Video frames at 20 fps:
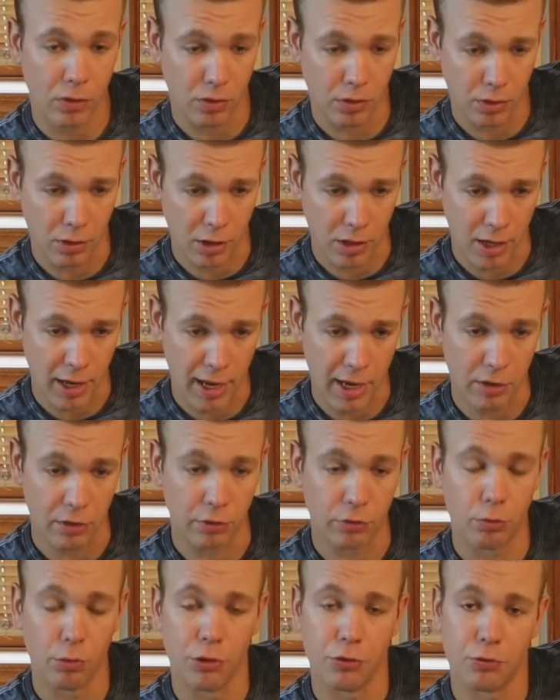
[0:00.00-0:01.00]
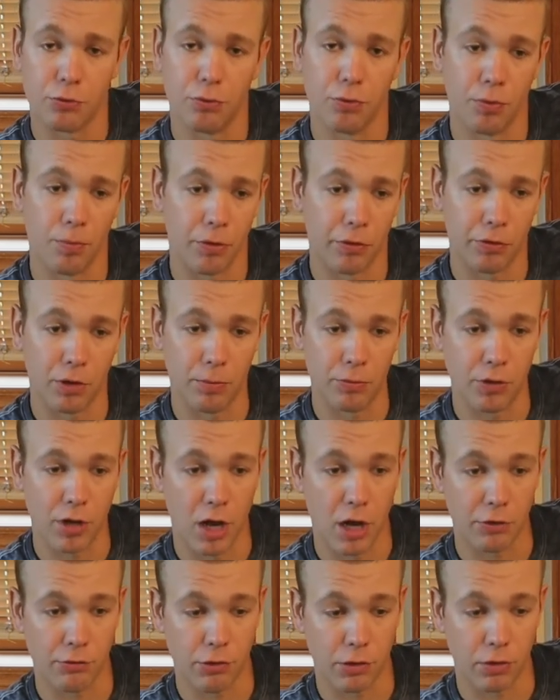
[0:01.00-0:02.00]
They had to switch from the
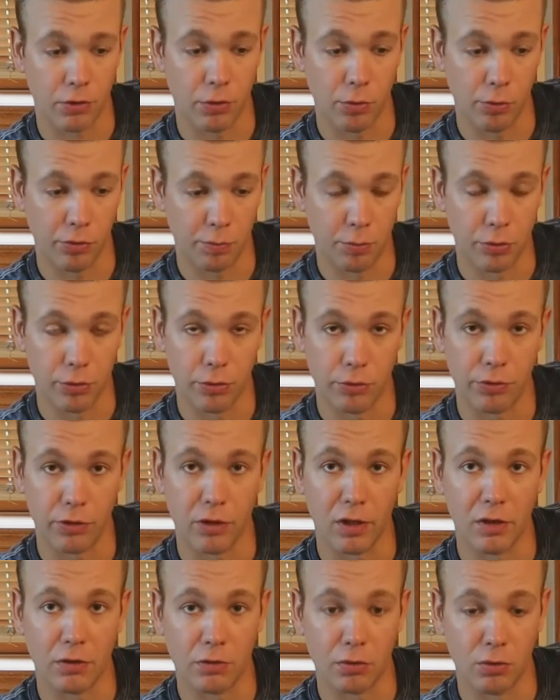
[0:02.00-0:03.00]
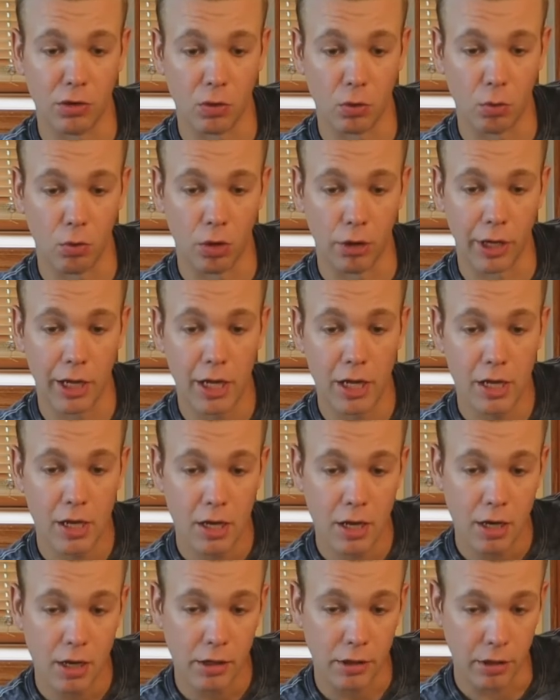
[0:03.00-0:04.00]
subcontractor that was producing these to another one
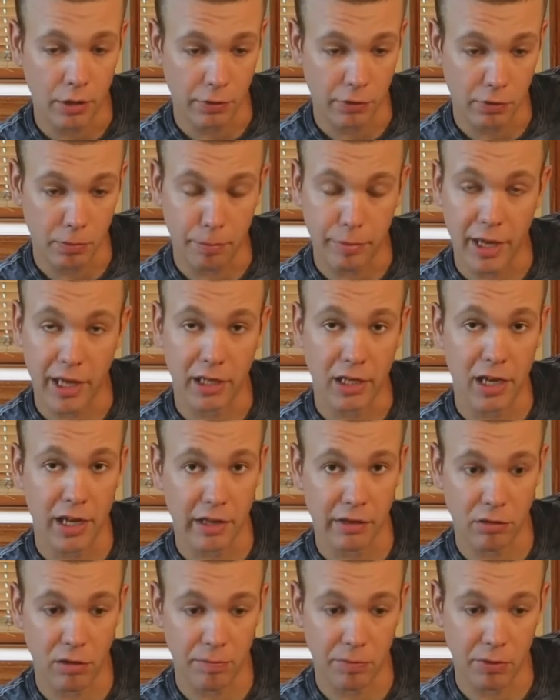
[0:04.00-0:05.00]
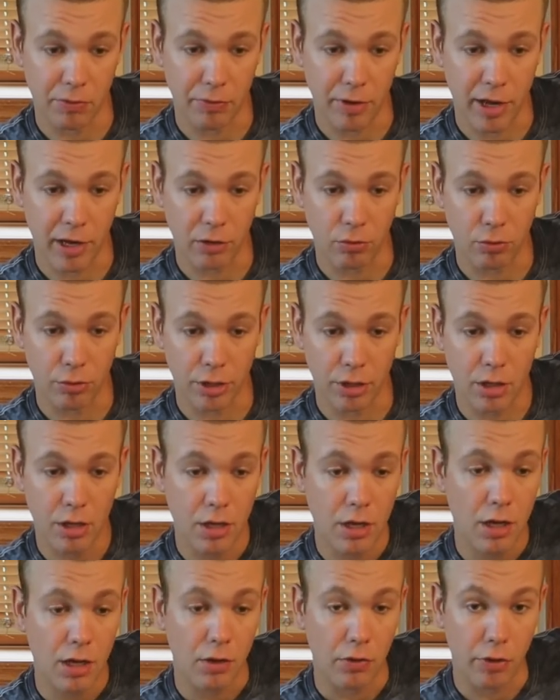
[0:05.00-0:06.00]
because some bad cans left the factory.
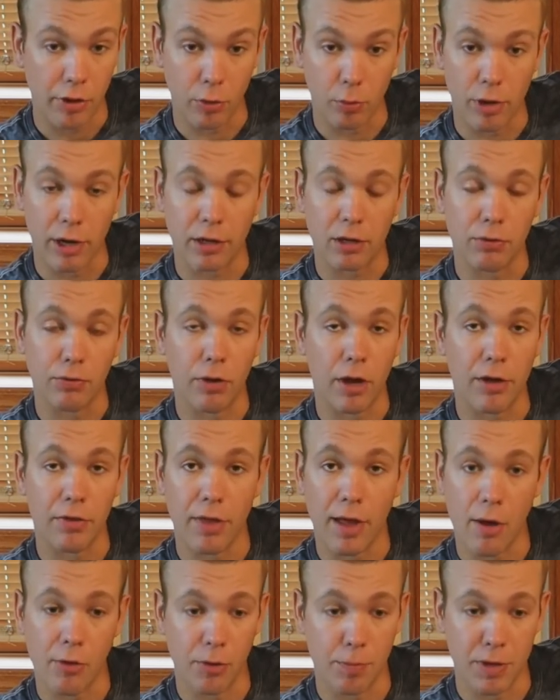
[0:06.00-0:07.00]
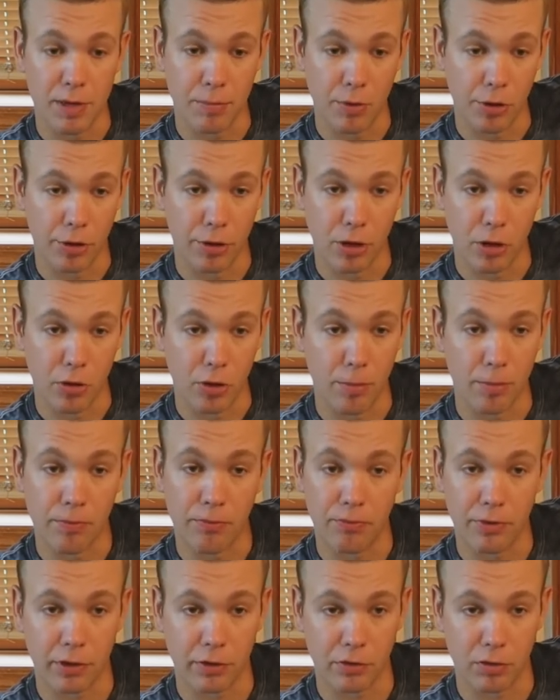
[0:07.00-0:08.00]
They rectified that with the people that own them,
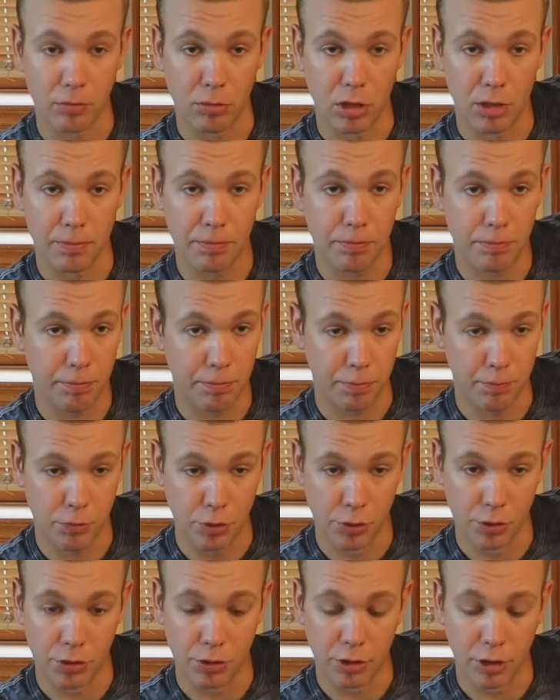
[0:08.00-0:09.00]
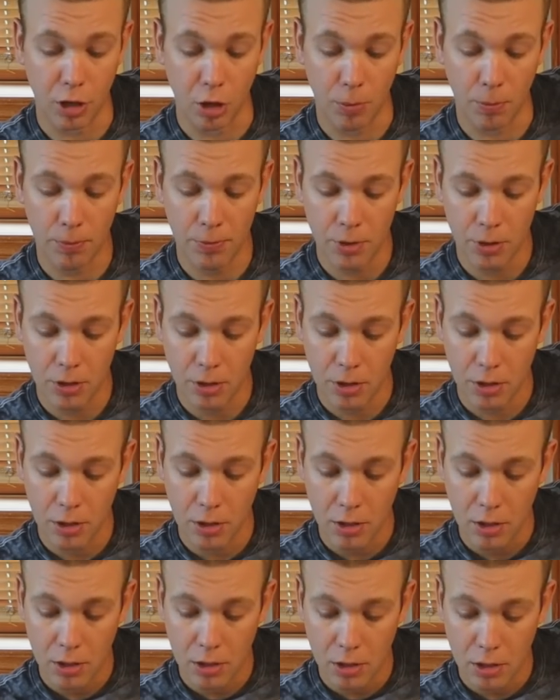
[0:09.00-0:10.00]
fixed them up, good to go.
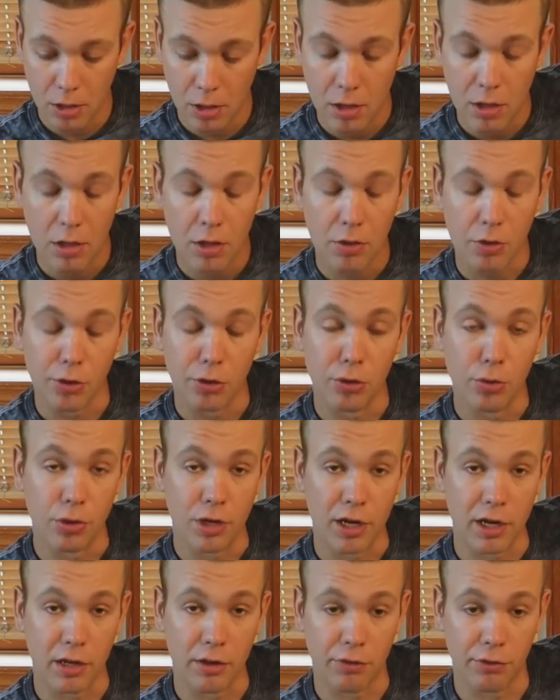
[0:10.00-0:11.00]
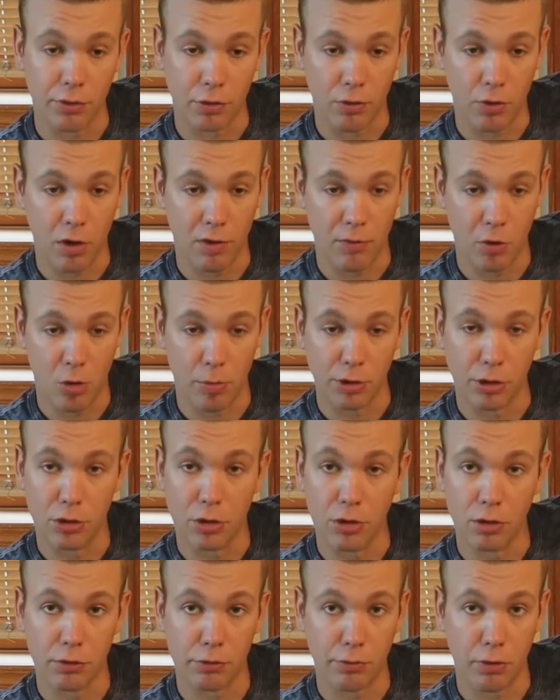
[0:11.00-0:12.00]
The new cans have all been
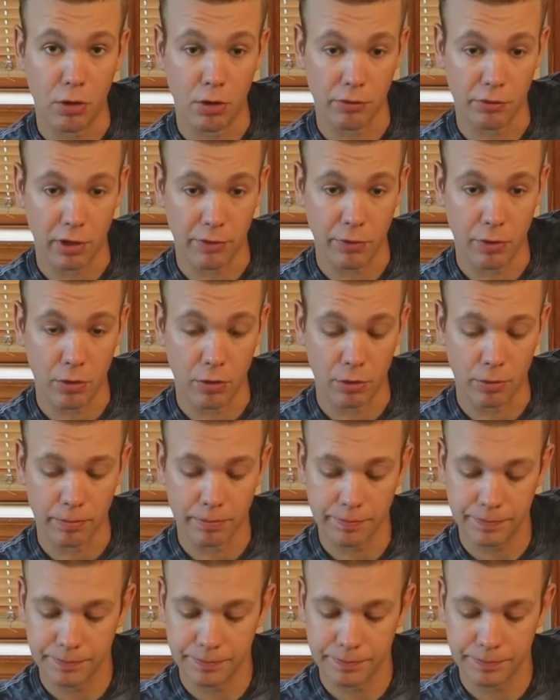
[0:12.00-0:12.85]
good as far as I've heard.